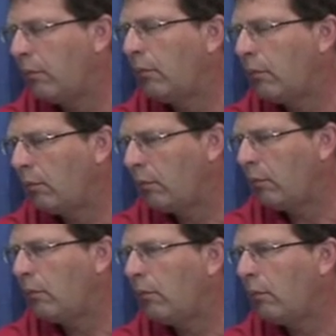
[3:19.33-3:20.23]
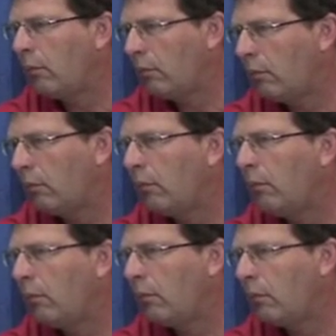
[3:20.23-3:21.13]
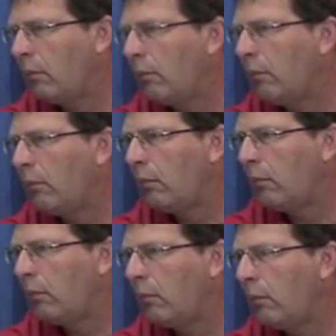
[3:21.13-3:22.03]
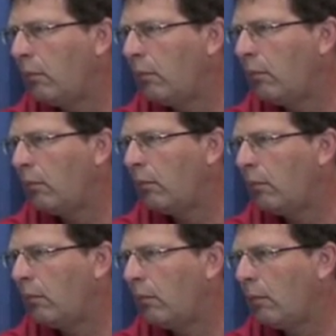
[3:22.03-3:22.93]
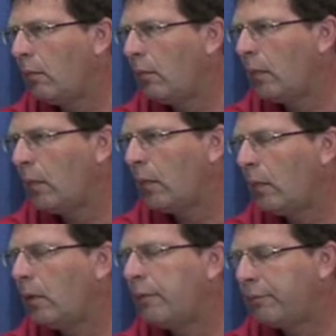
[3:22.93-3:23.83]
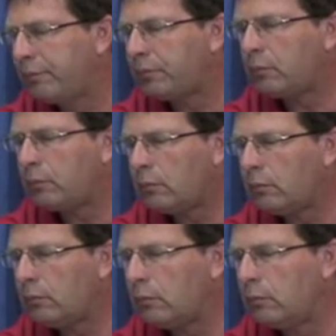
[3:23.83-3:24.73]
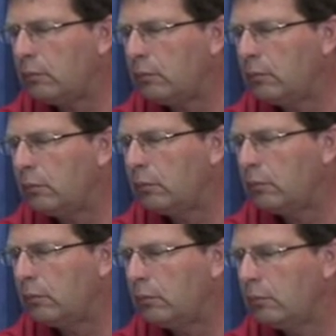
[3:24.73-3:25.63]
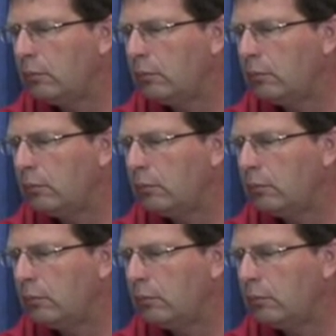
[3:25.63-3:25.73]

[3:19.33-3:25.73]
No words are spoken by the person on screen.